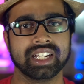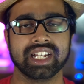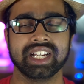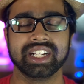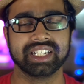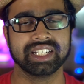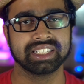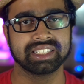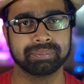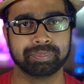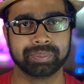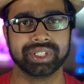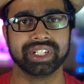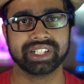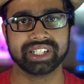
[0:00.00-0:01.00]
It is
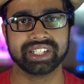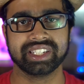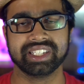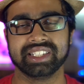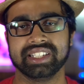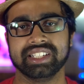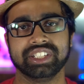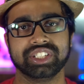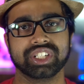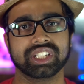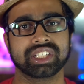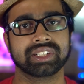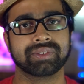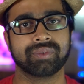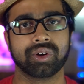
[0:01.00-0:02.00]
pretty easy,
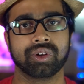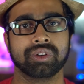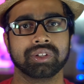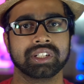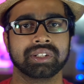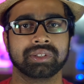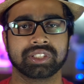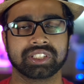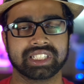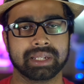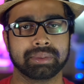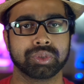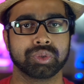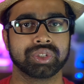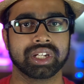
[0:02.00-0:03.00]
just follow the
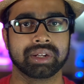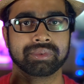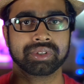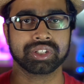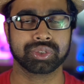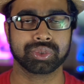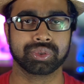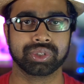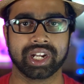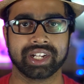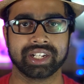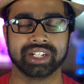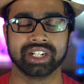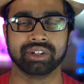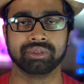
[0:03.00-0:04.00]
steps which I am going to show
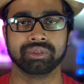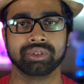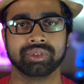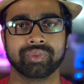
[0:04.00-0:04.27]
right now.